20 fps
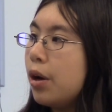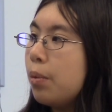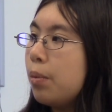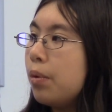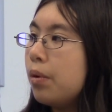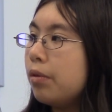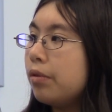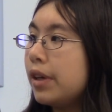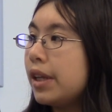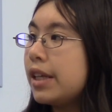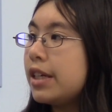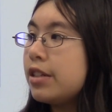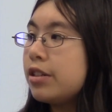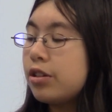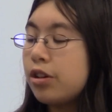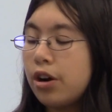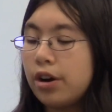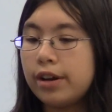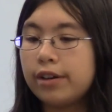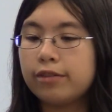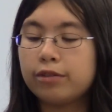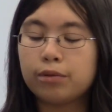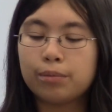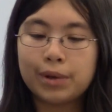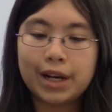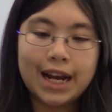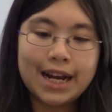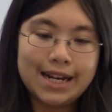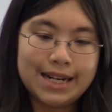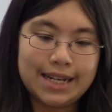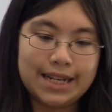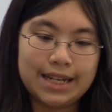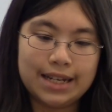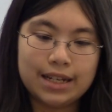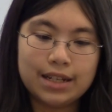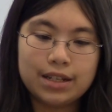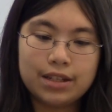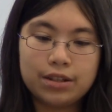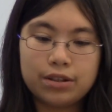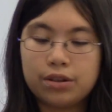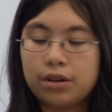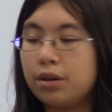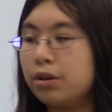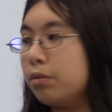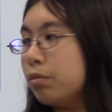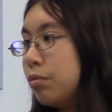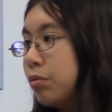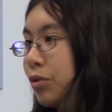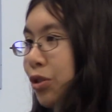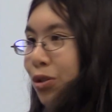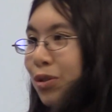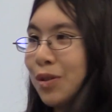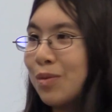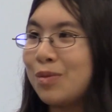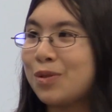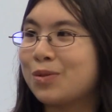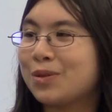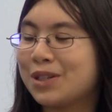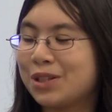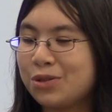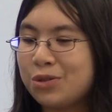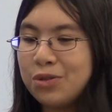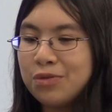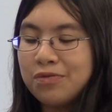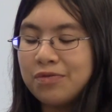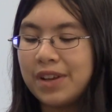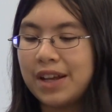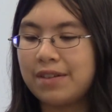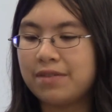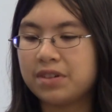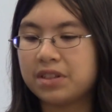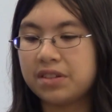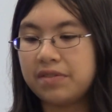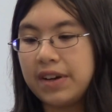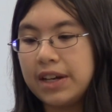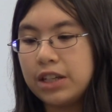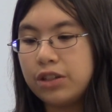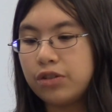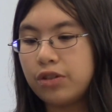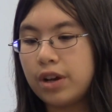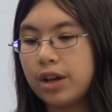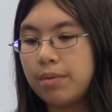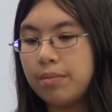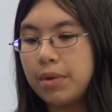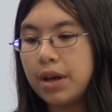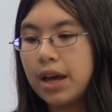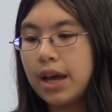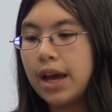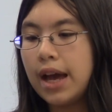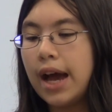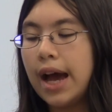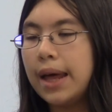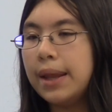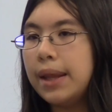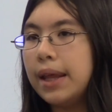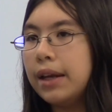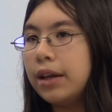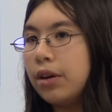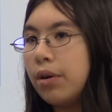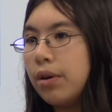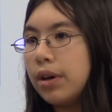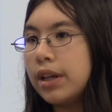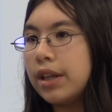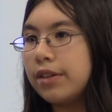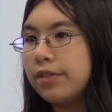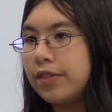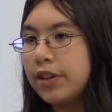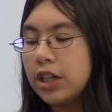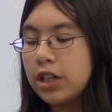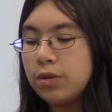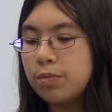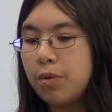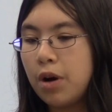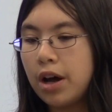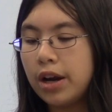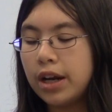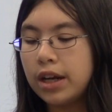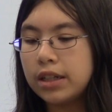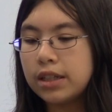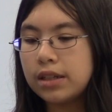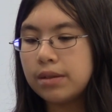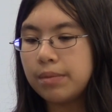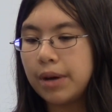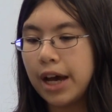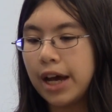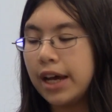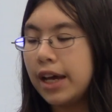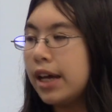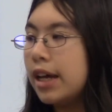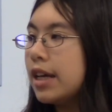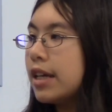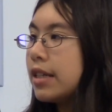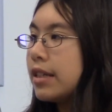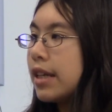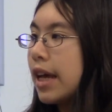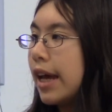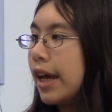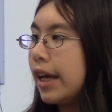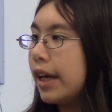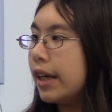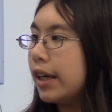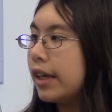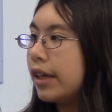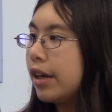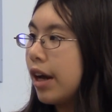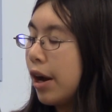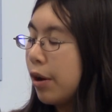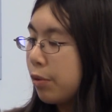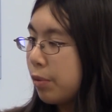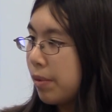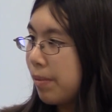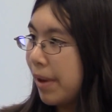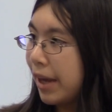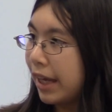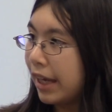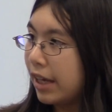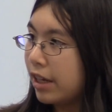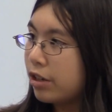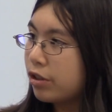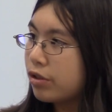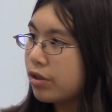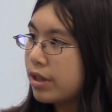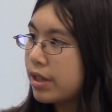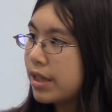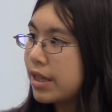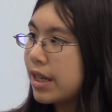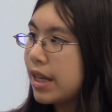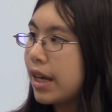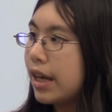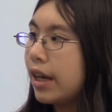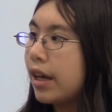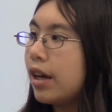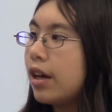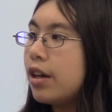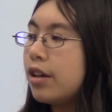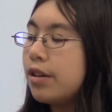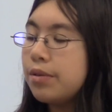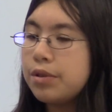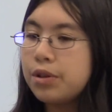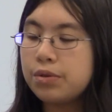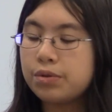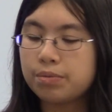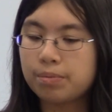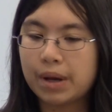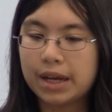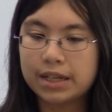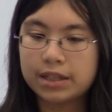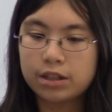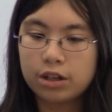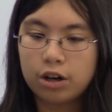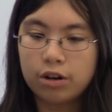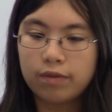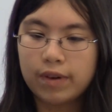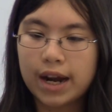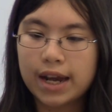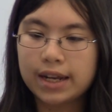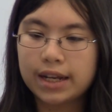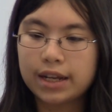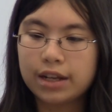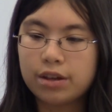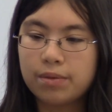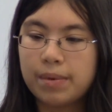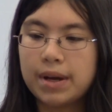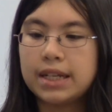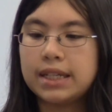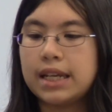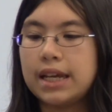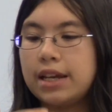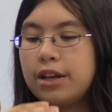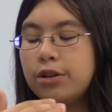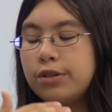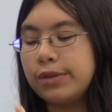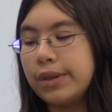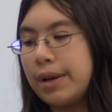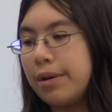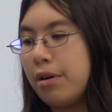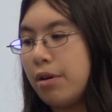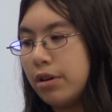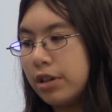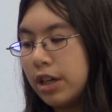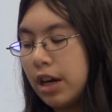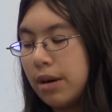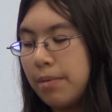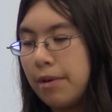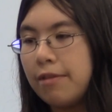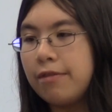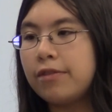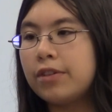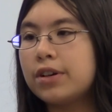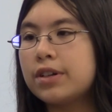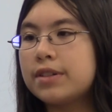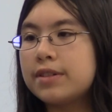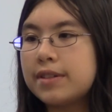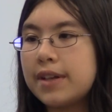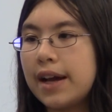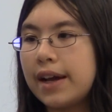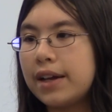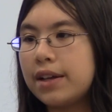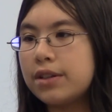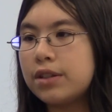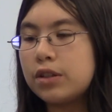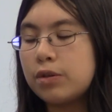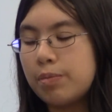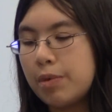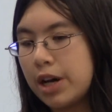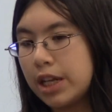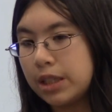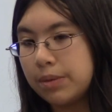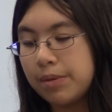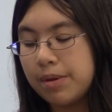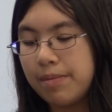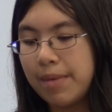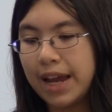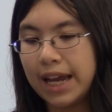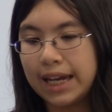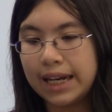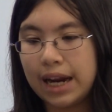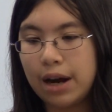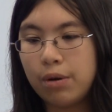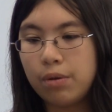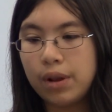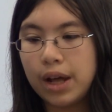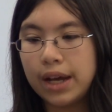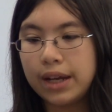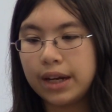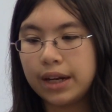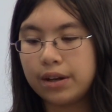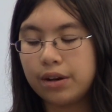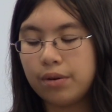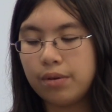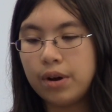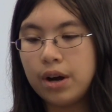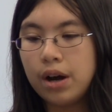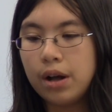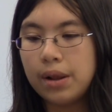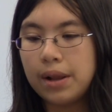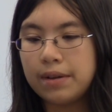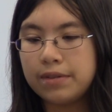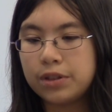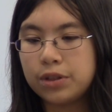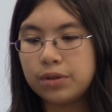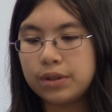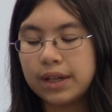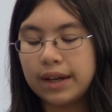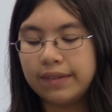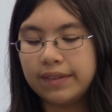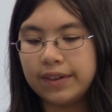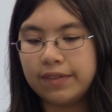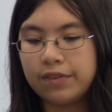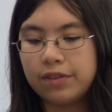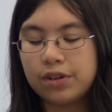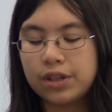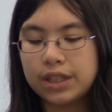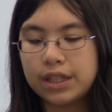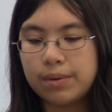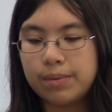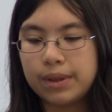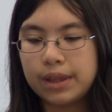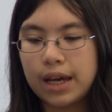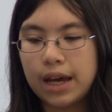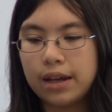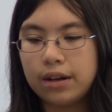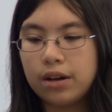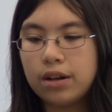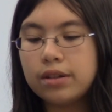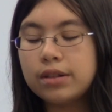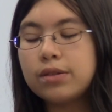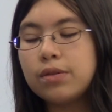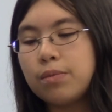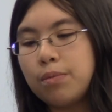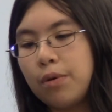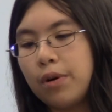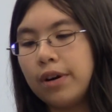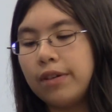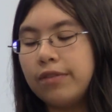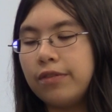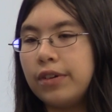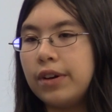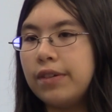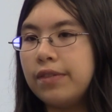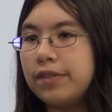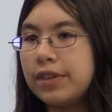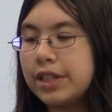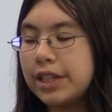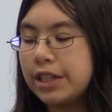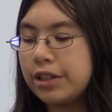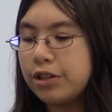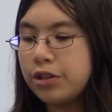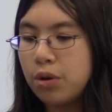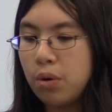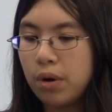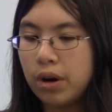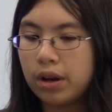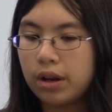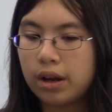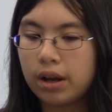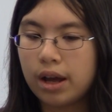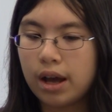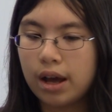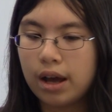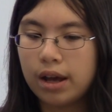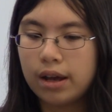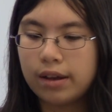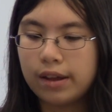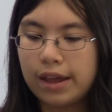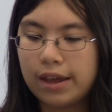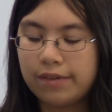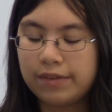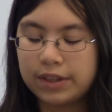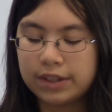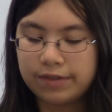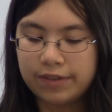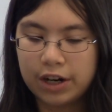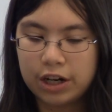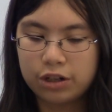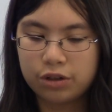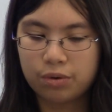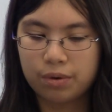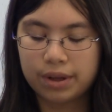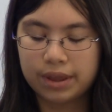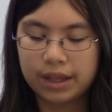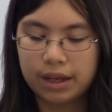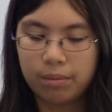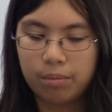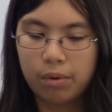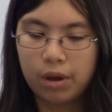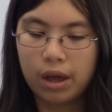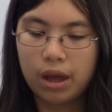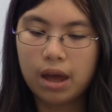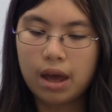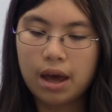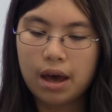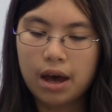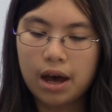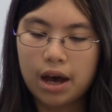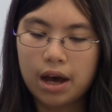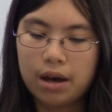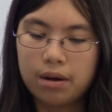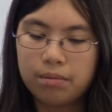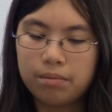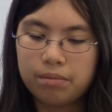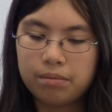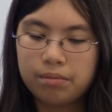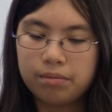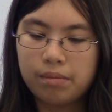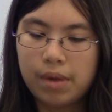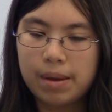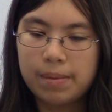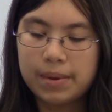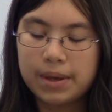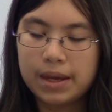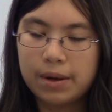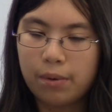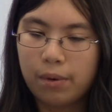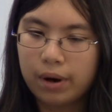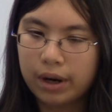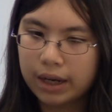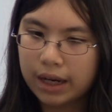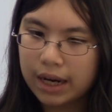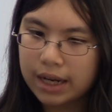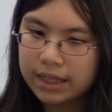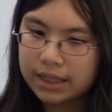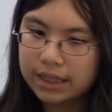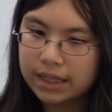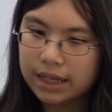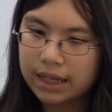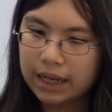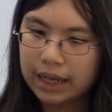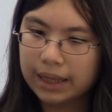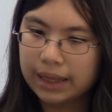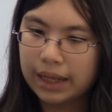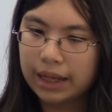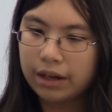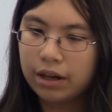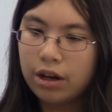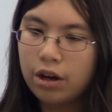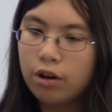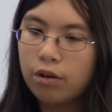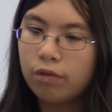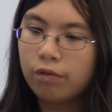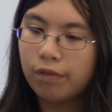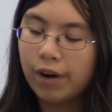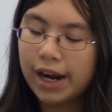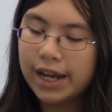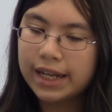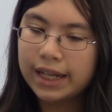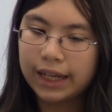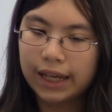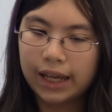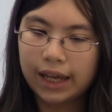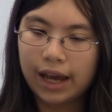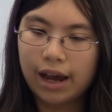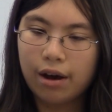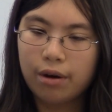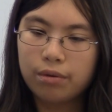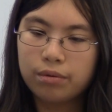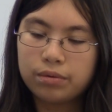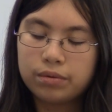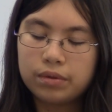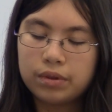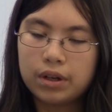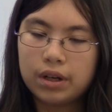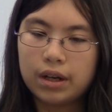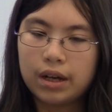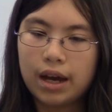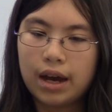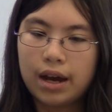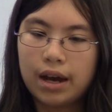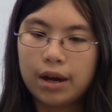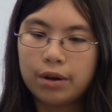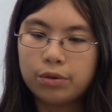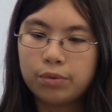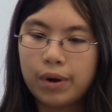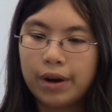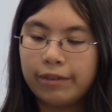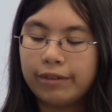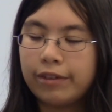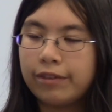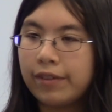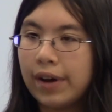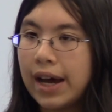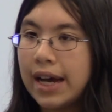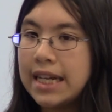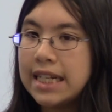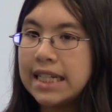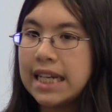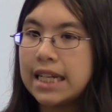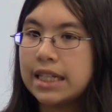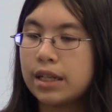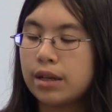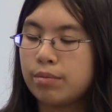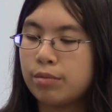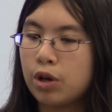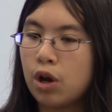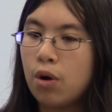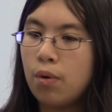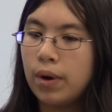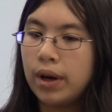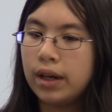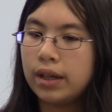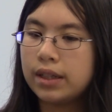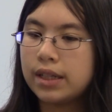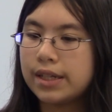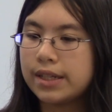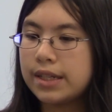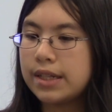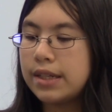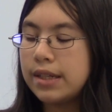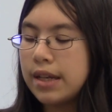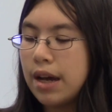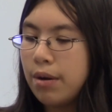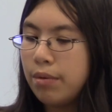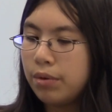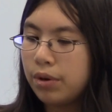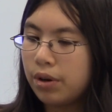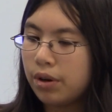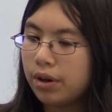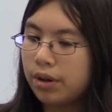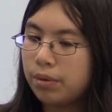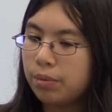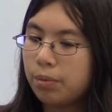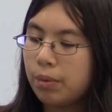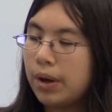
Well, really starting from an idea, so choosing between two different flavors of ice cream, and then going to the finished product by saying, how do we make it interesting? You might start writing, you might say, here's what I'm going to talk about first, second, so possibly making an outline. I know a lot of students have difficulty with that. Not so important for if it's a short, uh, if it's a very short thing, but um, maybe organizing and then writing it. How, uh, how do I revise as I'm going? Does this sound good?